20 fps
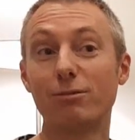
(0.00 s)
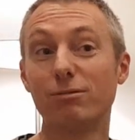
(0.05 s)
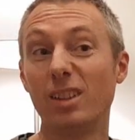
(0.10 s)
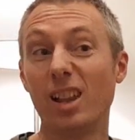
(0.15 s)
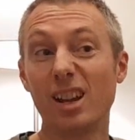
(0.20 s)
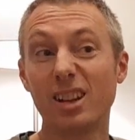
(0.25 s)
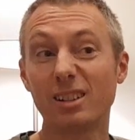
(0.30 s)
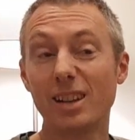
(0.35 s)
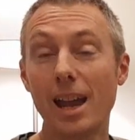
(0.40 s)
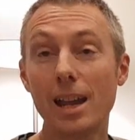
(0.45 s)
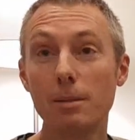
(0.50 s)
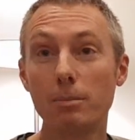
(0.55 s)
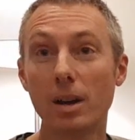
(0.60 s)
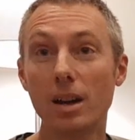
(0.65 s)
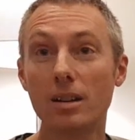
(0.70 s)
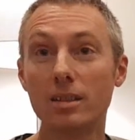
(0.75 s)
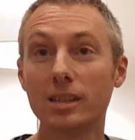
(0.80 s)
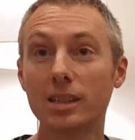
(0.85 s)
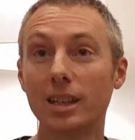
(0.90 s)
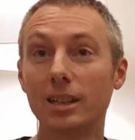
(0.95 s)
Like 8
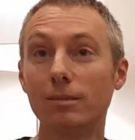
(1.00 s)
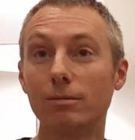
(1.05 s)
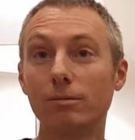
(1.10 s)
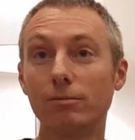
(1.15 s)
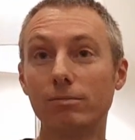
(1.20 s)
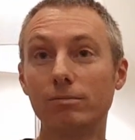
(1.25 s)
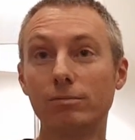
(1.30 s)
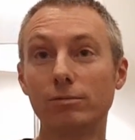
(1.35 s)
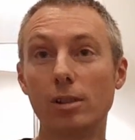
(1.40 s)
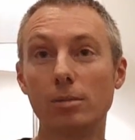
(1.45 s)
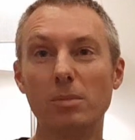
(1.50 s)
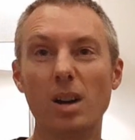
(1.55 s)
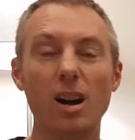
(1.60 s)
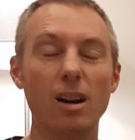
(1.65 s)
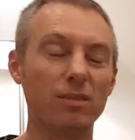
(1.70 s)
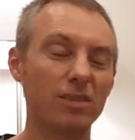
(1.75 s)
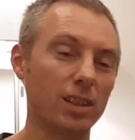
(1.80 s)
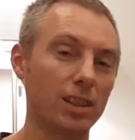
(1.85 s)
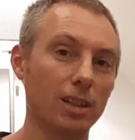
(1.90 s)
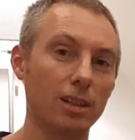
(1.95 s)
bars in from
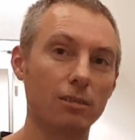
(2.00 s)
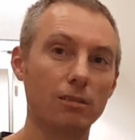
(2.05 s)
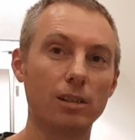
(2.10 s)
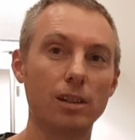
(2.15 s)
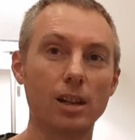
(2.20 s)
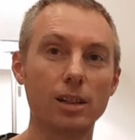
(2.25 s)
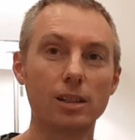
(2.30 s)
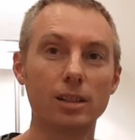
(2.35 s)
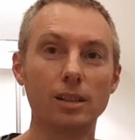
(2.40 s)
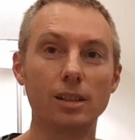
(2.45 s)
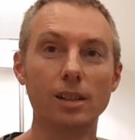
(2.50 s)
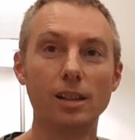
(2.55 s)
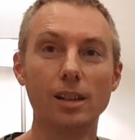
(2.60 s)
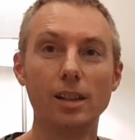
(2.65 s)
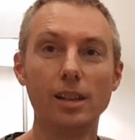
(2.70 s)
after the introduction.